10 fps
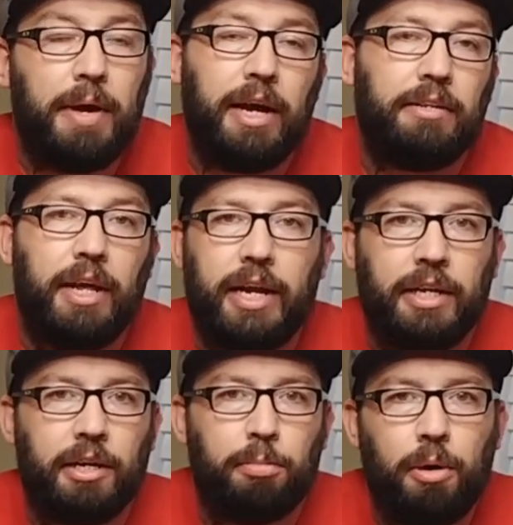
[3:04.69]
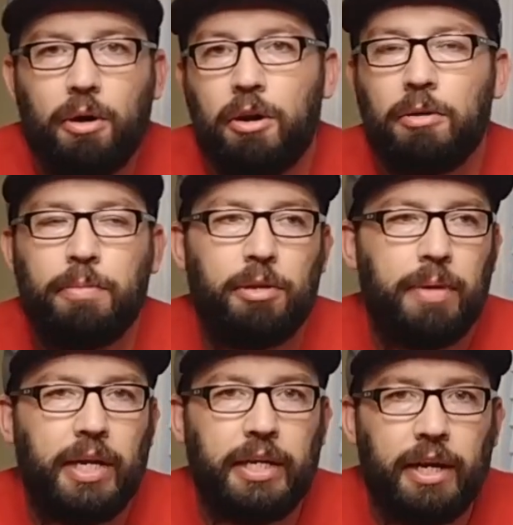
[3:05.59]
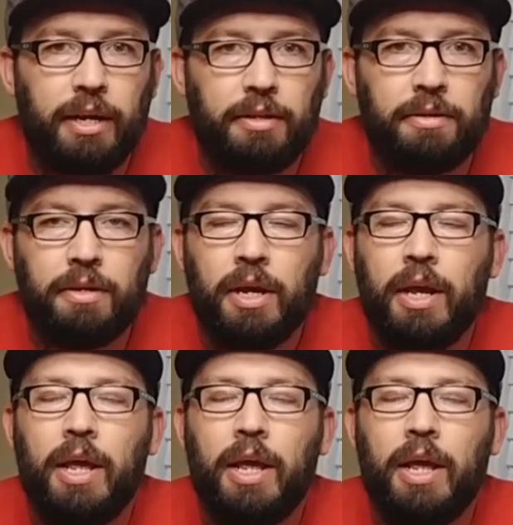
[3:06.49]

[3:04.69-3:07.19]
I had taken it apart, put it back together,